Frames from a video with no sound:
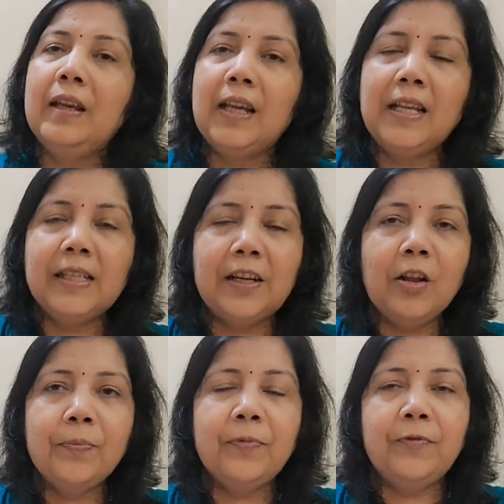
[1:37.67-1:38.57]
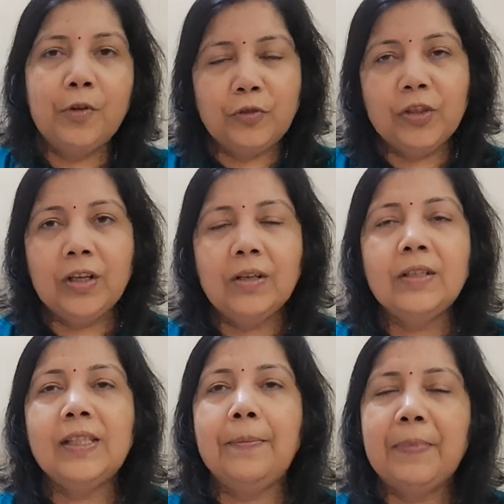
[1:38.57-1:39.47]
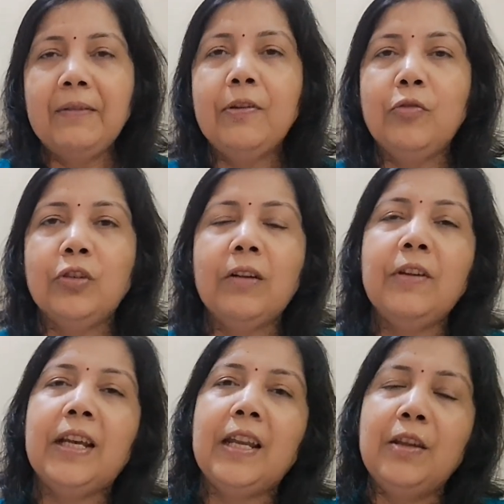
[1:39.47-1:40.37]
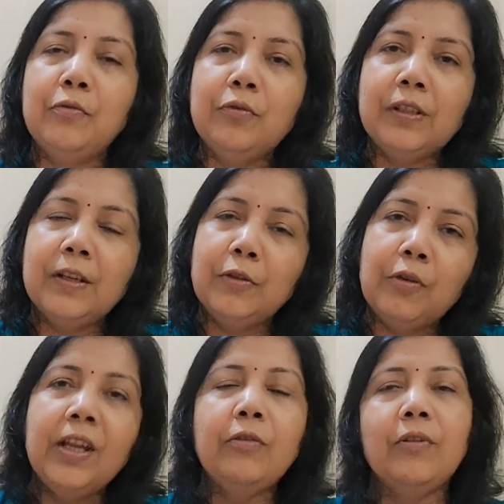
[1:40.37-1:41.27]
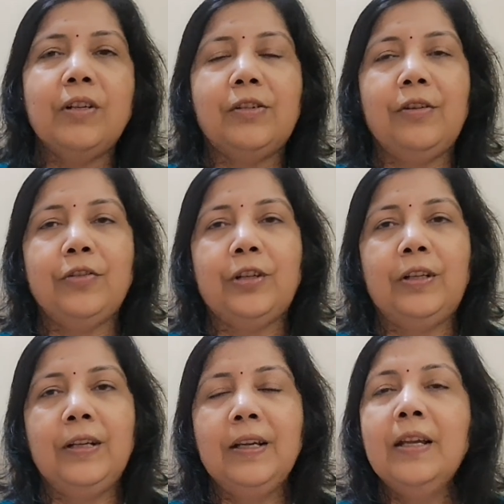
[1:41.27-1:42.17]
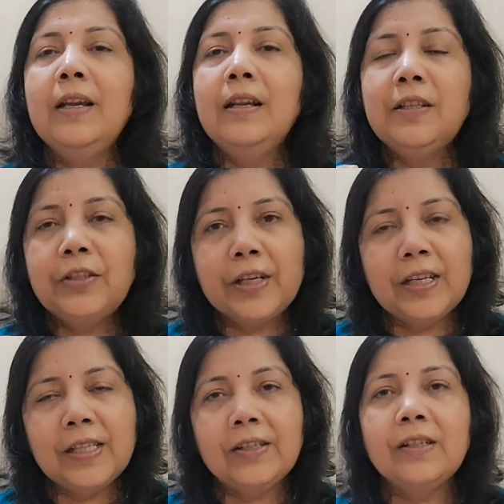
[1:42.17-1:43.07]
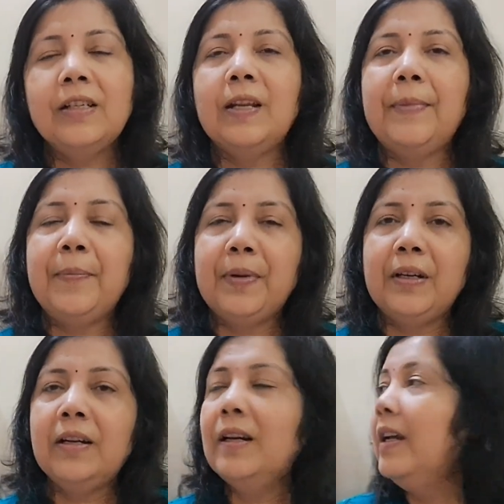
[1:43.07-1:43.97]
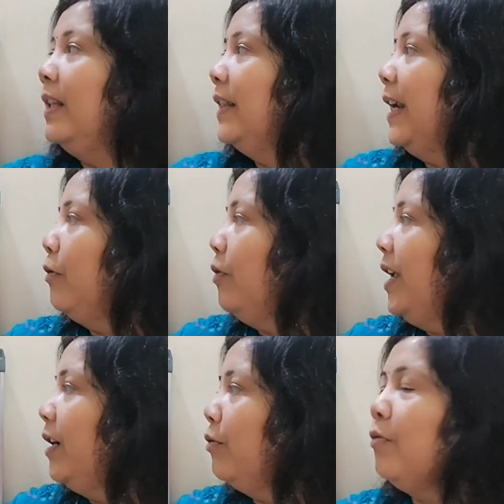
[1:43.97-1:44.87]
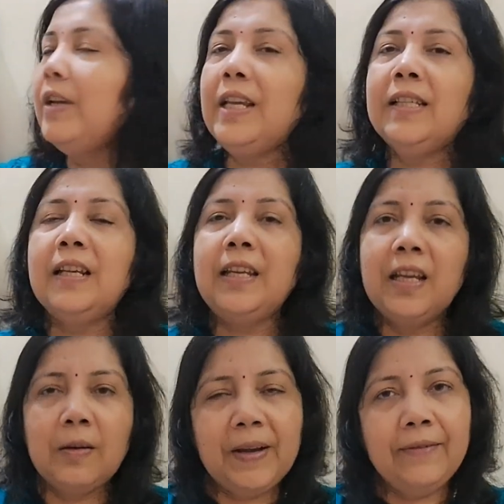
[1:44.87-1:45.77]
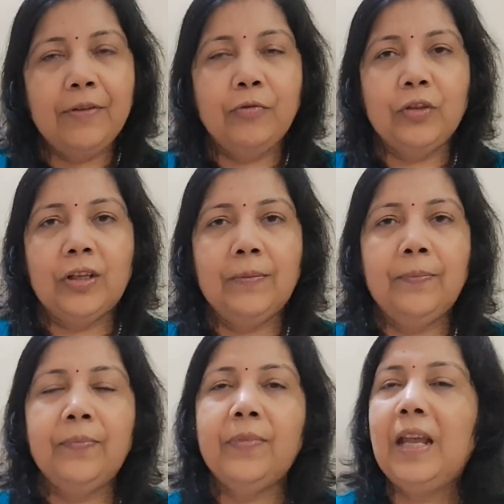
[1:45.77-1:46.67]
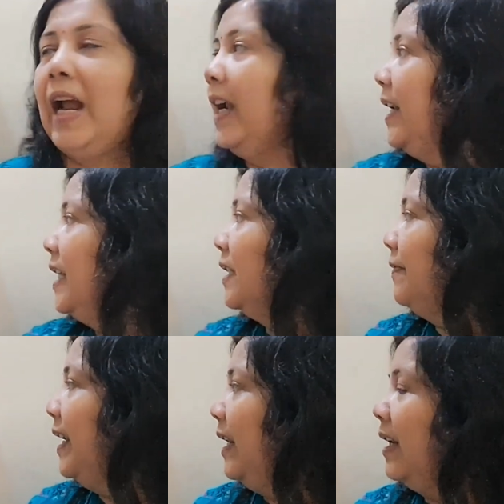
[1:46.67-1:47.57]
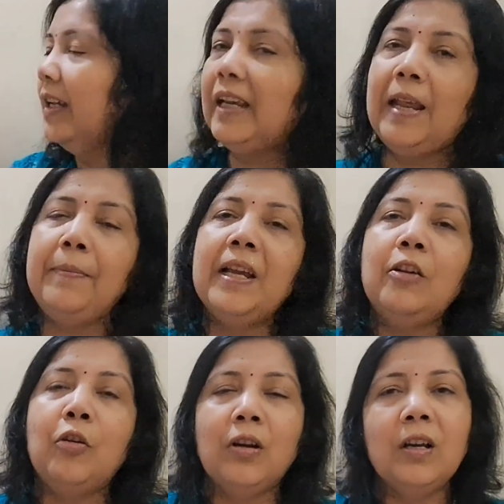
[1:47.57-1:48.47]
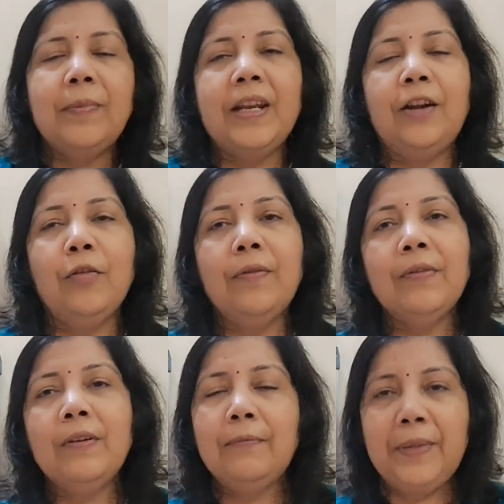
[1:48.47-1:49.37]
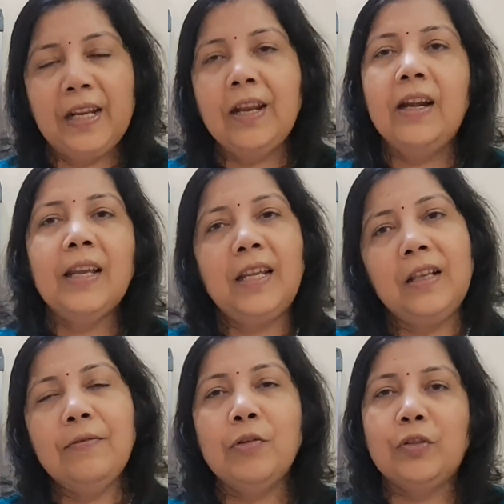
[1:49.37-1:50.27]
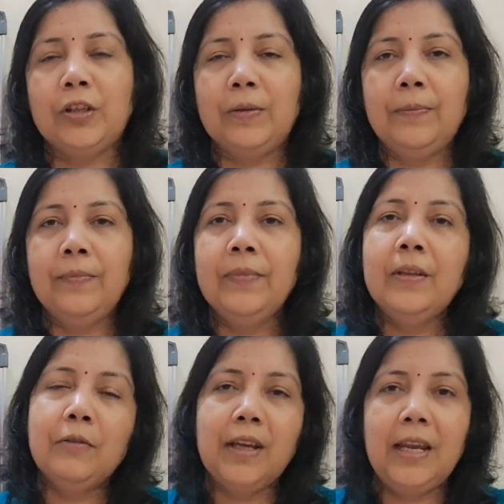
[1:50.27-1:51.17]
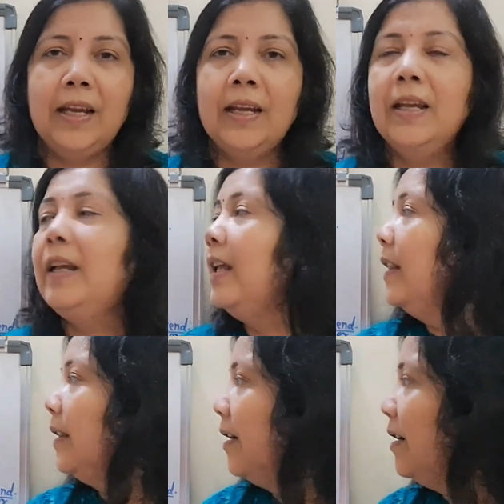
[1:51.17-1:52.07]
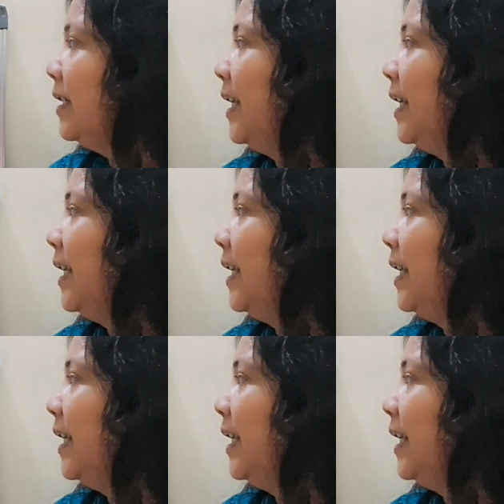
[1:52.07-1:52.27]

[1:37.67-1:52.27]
instead of future, simple future, we can use going to construction. Just remember that going to is a nearby future and this will can be a longer period in the future. Okay. Third